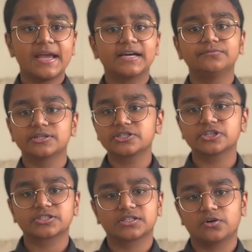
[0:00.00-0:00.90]
and
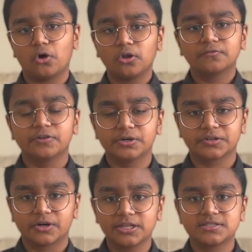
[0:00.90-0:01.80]
restricting all voting
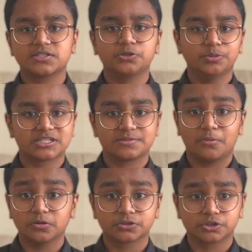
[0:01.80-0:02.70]
rights to a
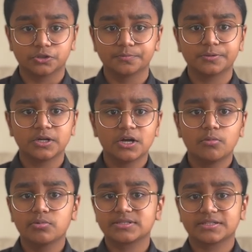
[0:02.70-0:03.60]
smaller group
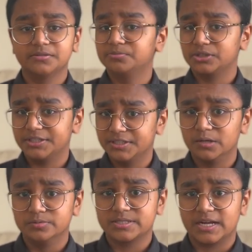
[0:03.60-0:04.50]
was a complete
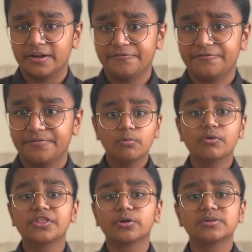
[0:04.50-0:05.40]
nosedive. When
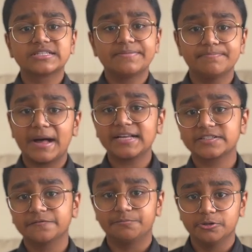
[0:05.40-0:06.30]
there was a
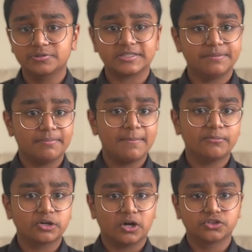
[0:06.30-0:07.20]
massive boost in member
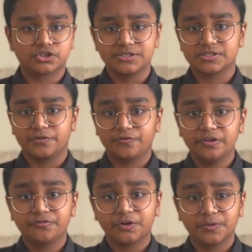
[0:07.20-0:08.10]
countries of
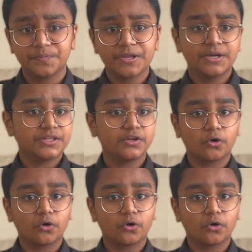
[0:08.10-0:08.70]
FIFA, the